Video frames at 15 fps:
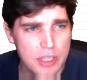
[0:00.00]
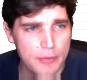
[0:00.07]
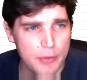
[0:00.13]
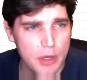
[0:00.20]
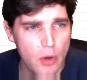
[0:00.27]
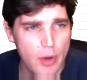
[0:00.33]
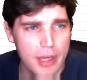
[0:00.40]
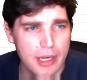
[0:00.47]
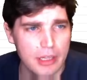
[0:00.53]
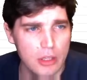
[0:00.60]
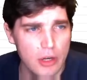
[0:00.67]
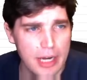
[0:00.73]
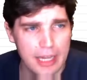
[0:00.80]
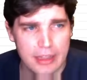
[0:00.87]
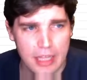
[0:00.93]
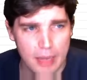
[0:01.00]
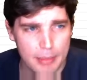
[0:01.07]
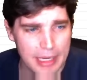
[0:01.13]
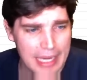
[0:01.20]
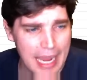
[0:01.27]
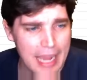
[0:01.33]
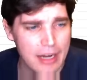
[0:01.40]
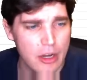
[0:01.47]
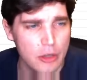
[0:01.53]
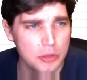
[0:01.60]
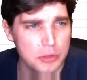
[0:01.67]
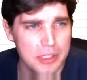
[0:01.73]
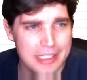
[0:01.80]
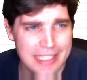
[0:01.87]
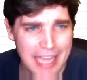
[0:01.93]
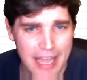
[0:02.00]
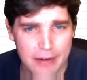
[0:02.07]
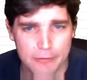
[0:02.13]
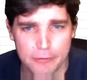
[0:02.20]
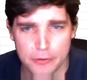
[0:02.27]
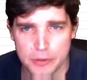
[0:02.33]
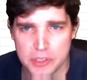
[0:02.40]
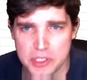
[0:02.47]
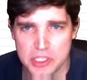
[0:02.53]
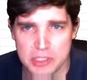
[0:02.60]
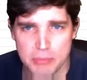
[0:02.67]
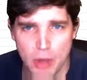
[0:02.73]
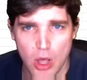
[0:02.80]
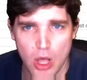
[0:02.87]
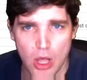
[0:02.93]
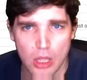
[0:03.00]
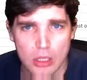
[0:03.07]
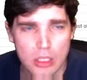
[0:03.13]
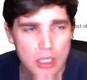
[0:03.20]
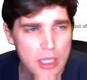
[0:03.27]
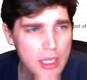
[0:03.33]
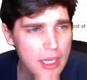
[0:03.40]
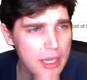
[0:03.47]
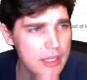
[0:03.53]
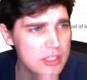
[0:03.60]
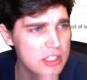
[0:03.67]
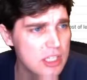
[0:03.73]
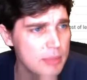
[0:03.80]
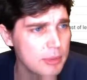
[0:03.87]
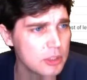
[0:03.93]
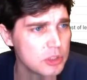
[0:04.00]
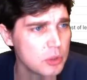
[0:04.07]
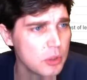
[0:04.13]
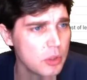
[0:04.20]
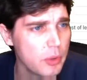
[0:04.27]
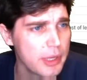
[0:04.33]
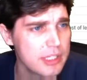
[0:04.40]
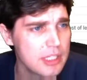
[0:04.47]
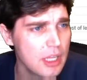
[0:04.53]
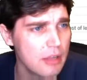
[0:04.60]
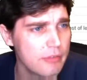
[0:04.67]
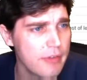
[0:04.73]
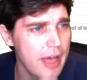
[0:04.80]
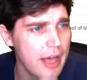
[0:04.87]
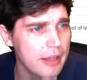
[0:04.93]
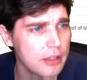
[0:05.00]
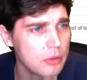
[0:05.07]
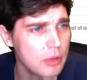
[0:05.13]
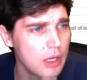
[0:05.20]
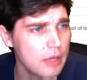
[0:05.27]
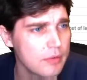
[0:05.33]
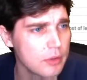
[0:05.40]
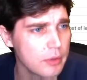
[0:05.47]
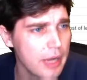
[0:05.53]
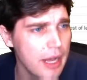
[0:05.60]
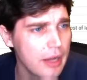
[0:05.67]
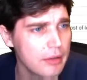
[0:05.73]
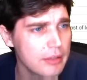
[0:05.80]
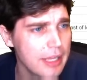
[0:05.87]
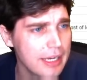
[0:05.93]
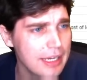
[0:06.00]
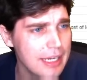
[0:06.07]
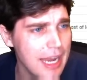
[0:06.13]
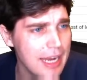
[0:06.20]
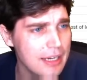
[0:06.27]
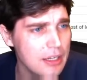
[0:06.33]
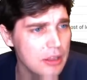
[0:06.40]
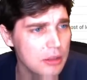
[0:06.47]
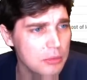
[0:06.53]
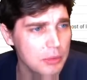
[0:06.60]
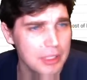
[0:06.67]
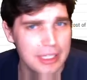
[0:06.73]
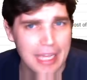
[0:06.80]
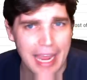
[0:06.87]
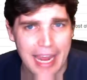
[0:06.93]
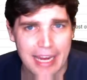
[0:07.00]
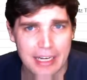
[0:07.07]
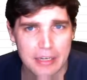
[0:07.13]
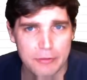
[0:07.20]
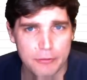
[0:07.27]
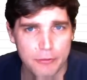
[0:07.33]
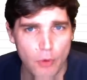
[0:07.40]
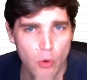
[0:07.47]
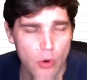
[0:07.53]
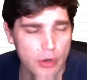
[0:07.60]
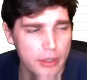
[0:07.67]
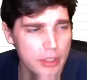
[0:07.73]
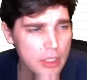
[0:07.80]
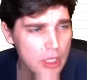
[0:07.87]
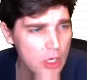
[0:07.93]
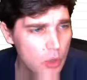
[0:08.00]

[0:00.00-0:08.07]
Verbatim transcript: if we go ahead and look at them, like 810 for a small is similar to a quick sell value of around like an 83 to 84.